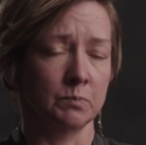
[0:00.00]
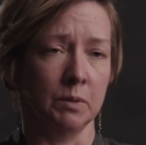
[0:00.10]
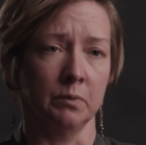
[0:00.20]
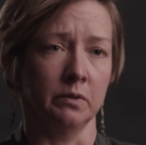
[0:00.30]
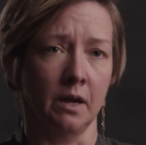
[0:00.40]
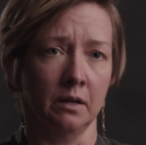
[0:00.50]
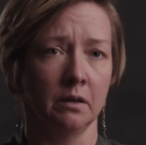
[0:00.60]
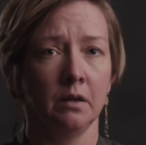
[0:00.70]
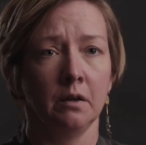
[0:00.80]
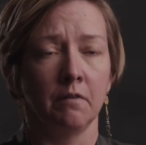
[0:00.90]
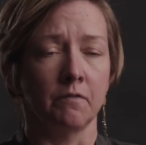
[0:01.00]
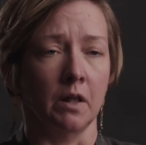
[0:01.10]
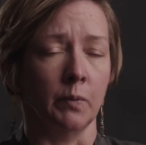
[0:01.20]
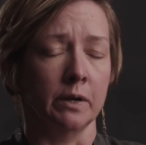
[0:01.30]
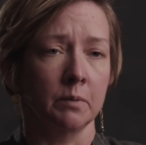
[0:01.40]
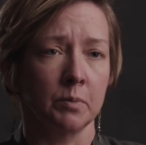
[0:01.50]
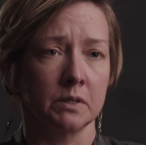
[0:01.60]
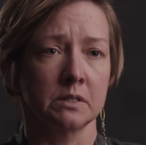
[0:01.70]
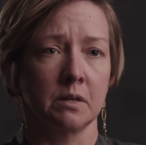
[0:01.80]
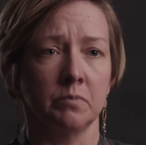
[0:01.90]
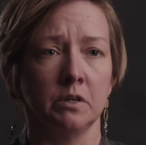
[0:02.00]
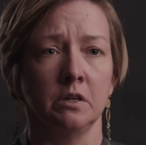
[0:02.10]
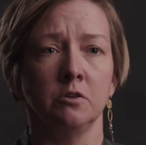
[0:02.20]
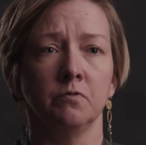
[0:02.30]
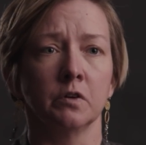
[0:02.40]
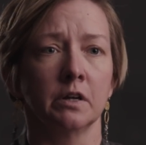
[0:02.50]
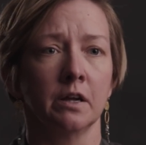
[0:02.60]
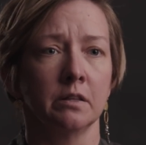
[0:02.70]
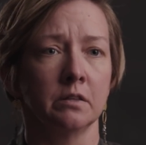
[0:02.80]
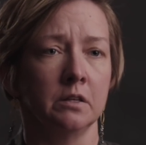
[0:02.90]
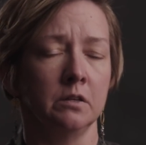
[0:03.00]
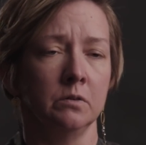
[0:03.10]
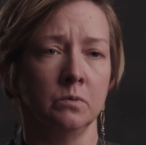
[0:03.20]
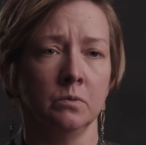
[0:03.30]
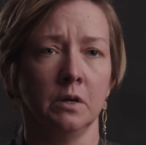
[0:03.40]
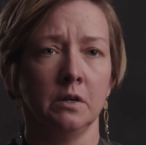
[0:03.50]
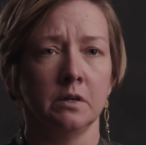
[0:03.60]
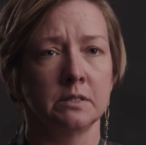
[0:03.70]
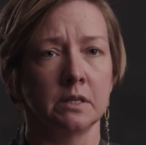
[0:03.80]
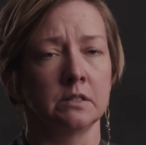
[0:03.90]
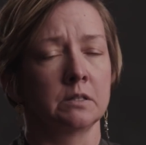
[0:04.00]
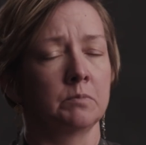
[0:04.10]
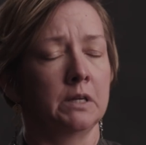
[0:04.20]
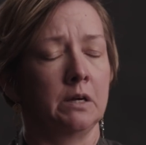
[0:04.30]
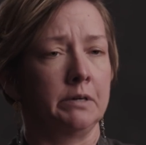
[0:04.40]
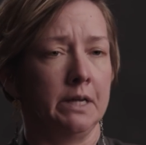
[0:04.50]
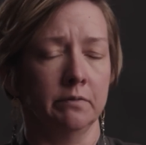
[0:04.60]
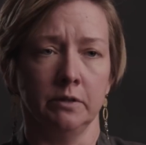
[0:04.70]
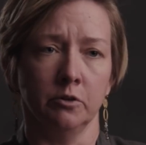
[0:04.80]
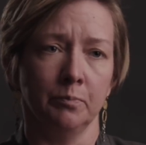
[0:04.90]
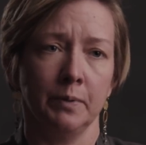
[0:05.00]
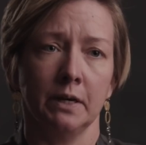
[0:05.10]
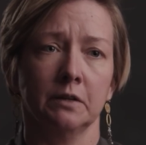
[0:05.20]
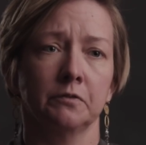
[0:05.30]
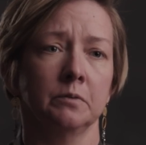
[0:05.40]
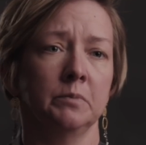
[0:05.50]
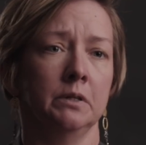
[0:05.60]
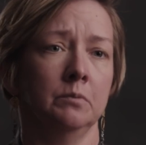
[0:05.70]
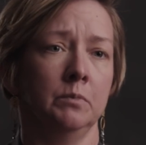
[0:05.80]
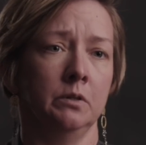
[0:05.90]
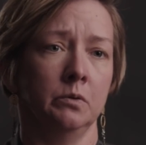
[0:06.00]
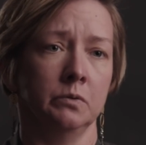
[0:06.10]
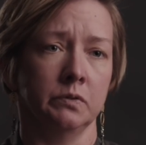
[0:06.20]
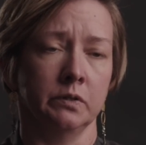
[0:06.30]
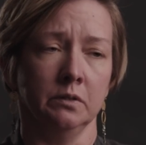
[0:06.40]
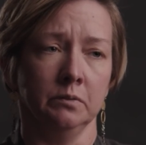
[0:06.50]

people not following up on something, you forget that you sent something out and haven't heard back from them, and those